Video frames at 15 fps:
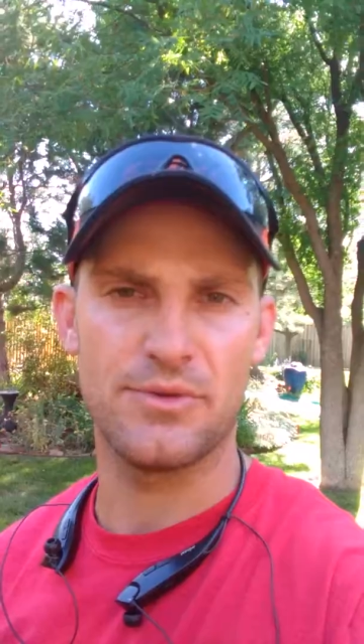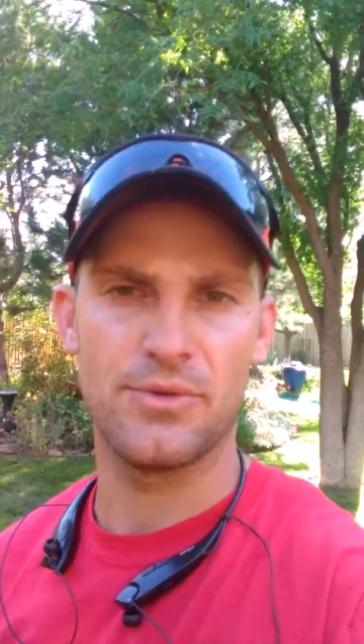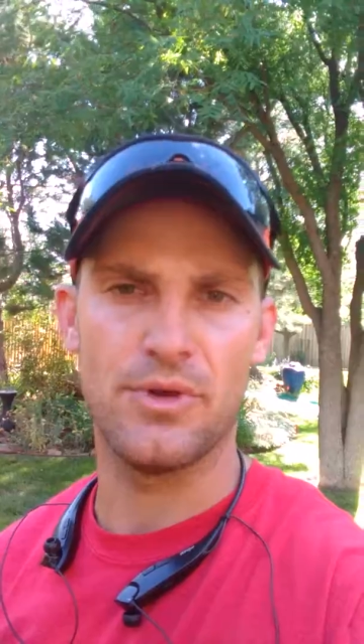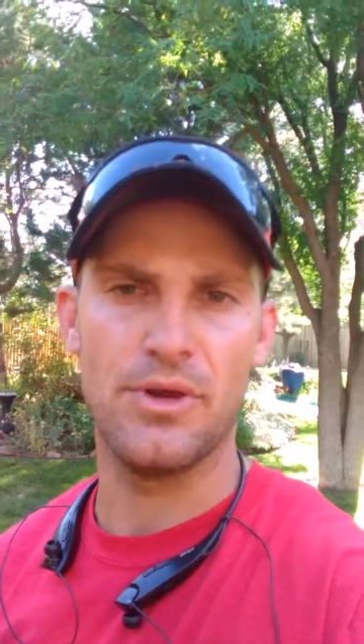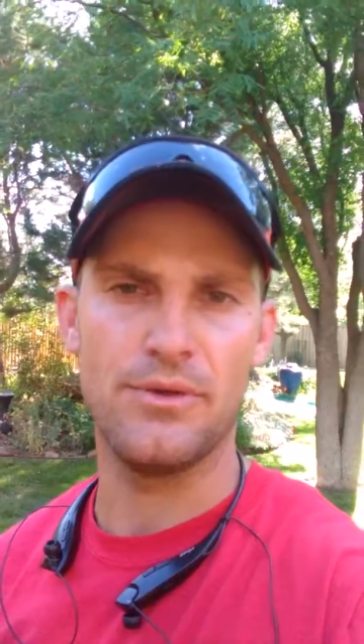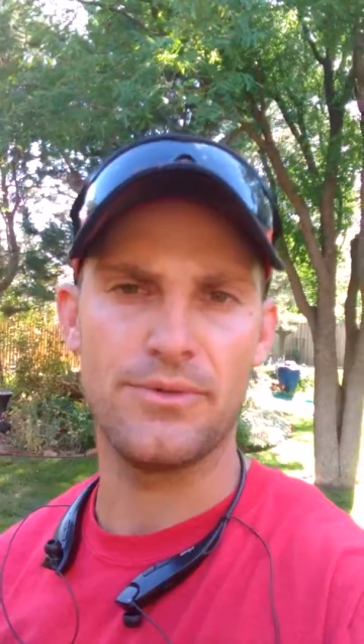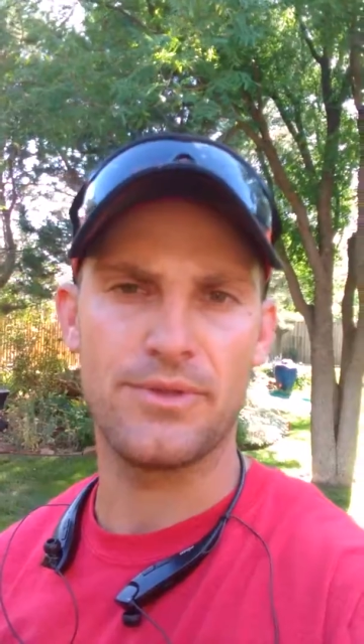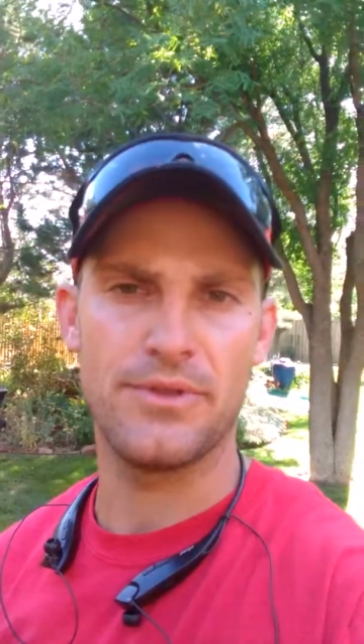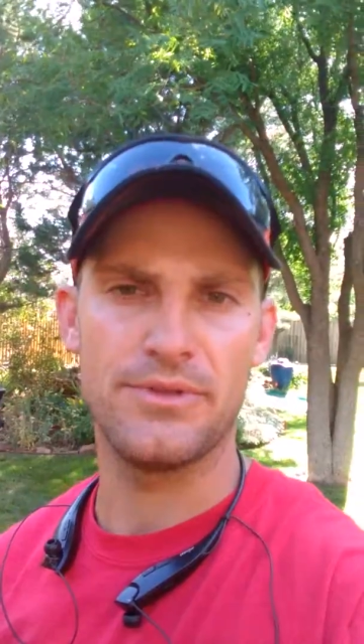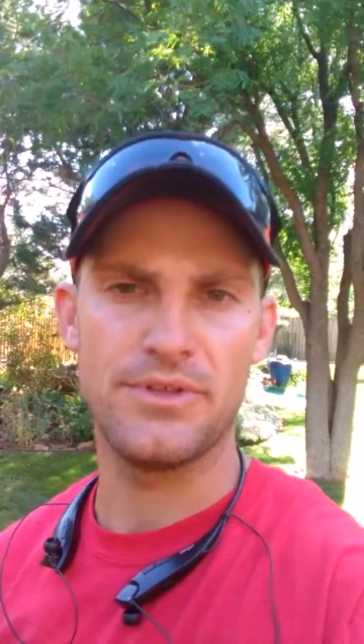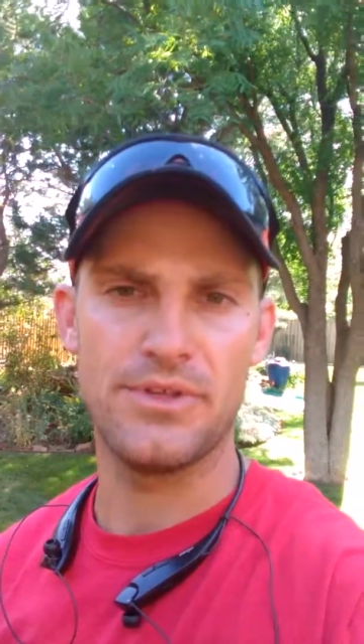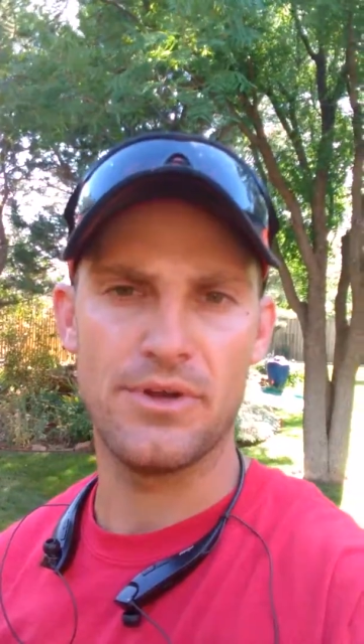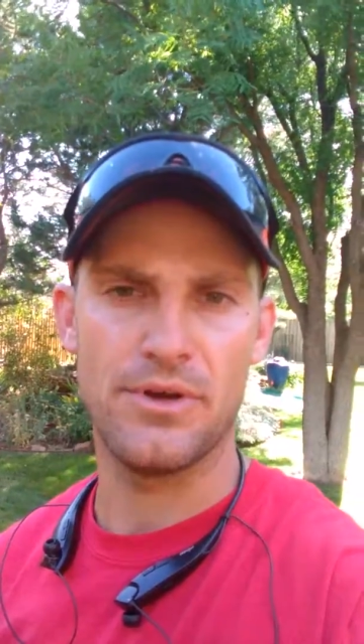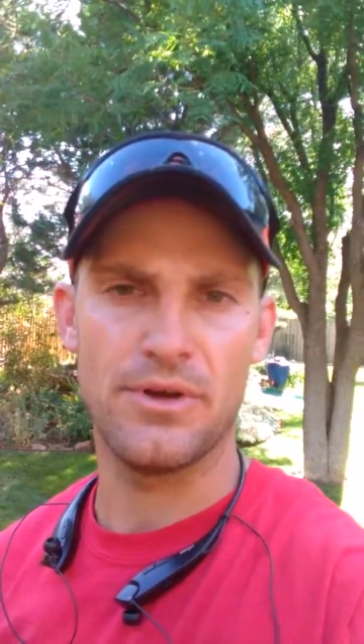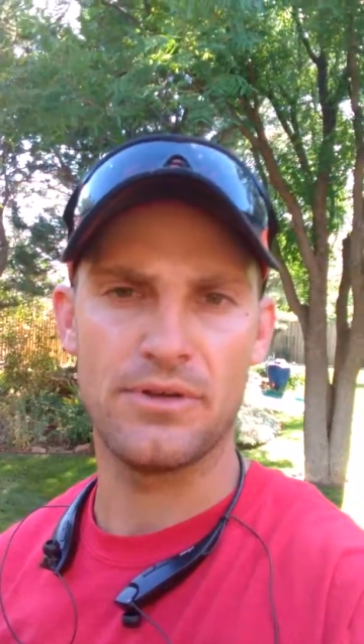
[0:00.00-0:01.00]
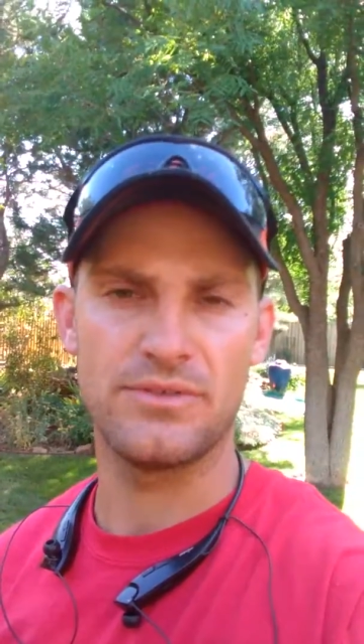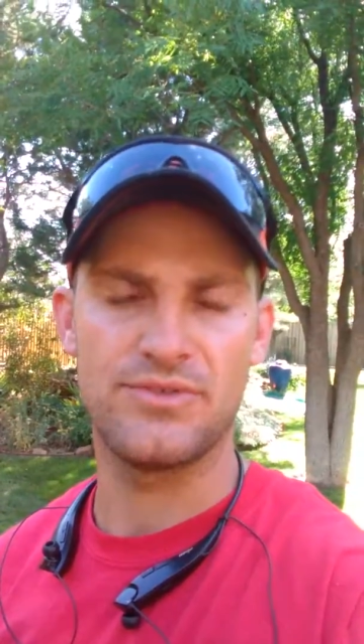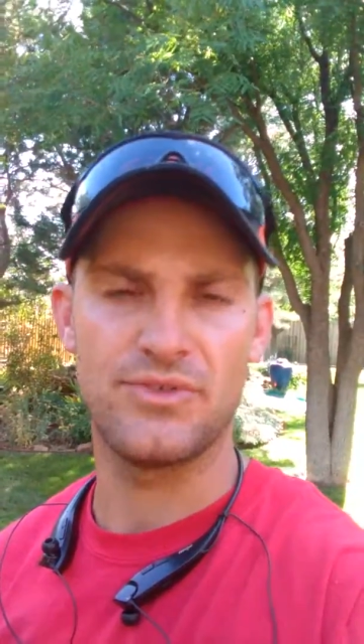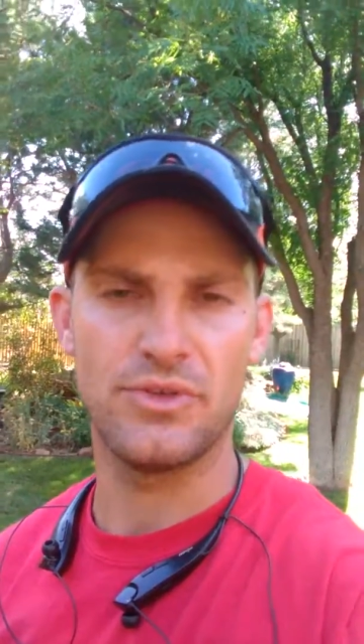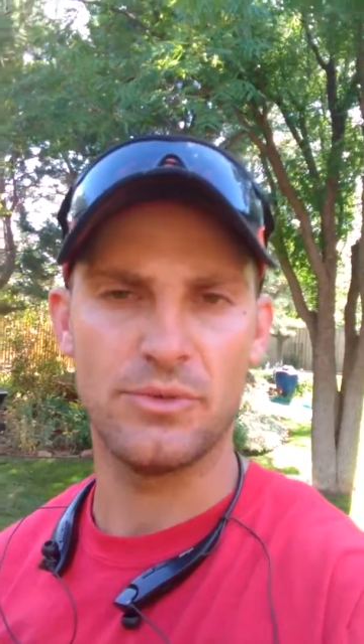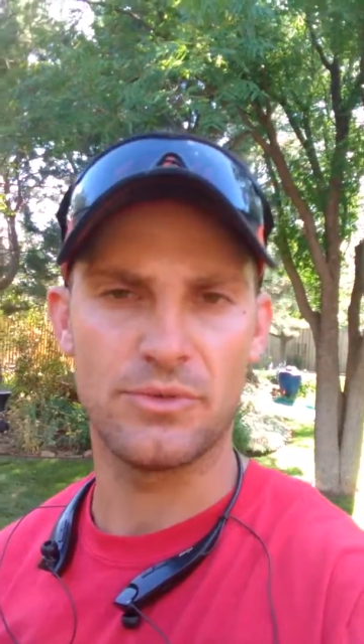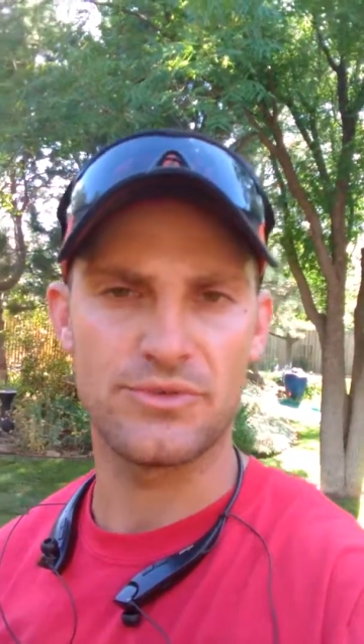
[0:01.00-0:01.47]
growth on the yard,
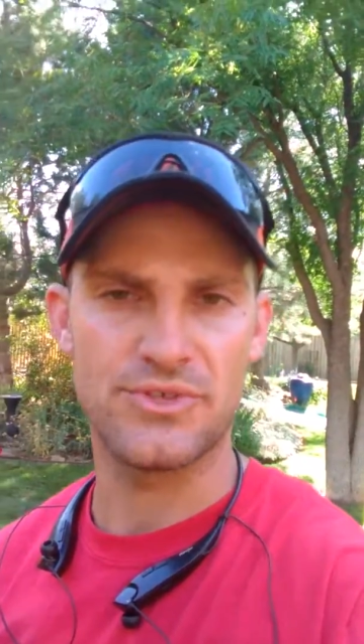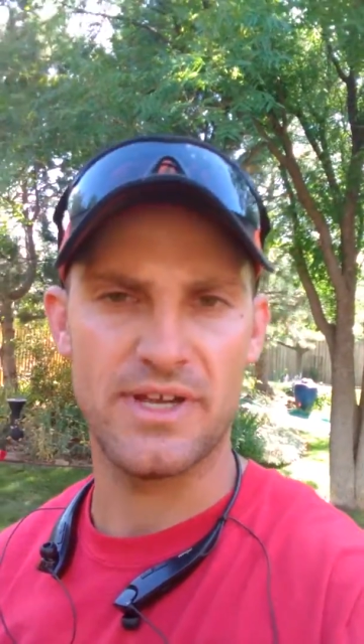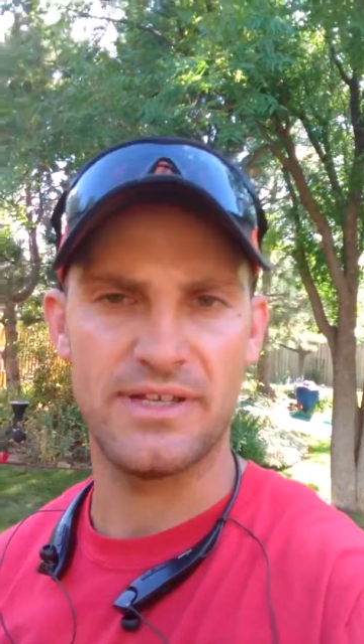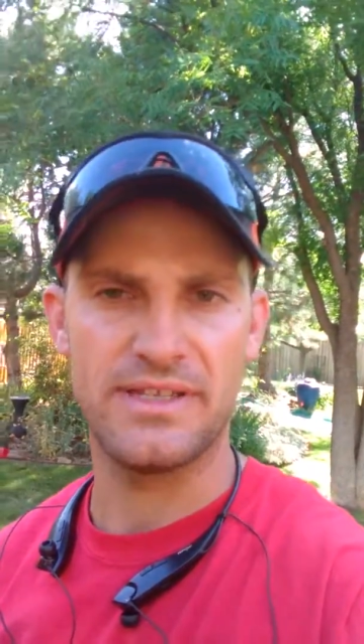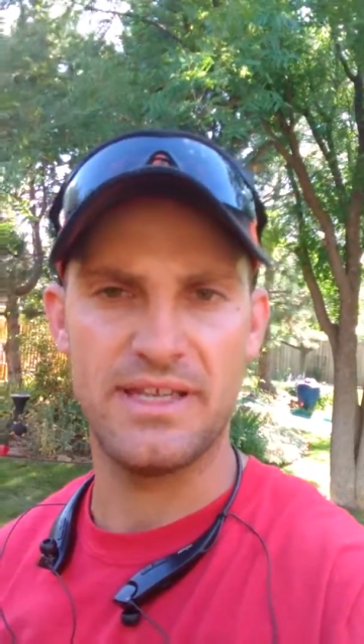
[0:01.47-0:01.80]
so we're trying